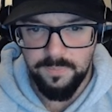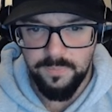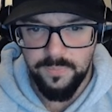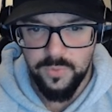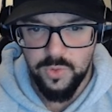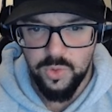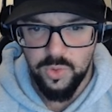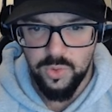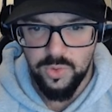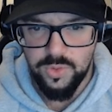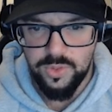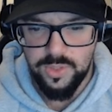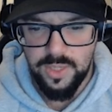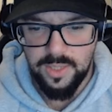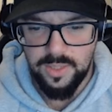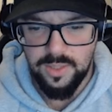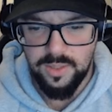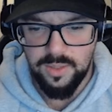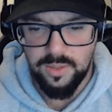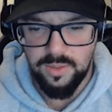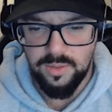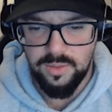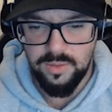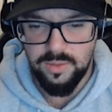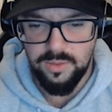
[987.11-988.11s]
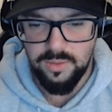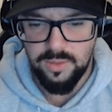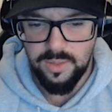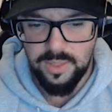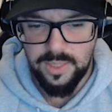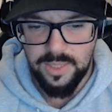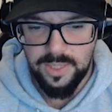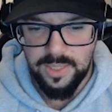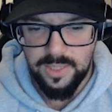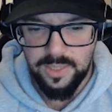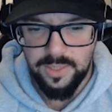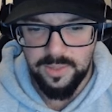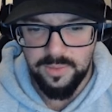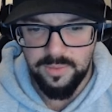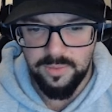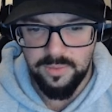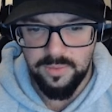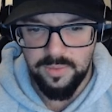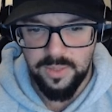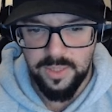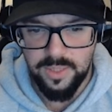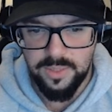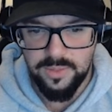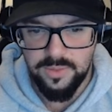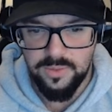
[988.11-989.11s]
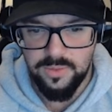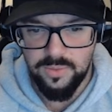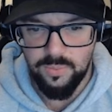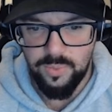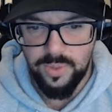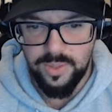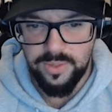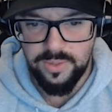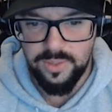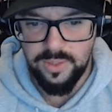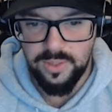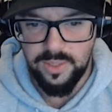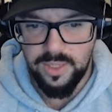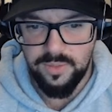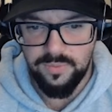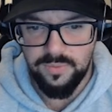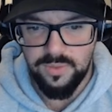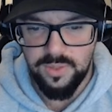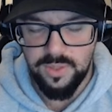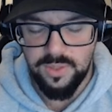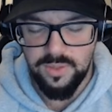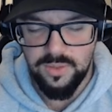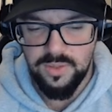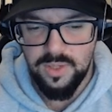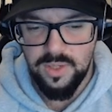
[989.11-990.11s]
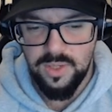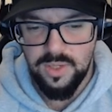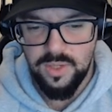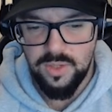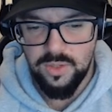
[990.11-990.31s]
So staking, and next renting NFTs.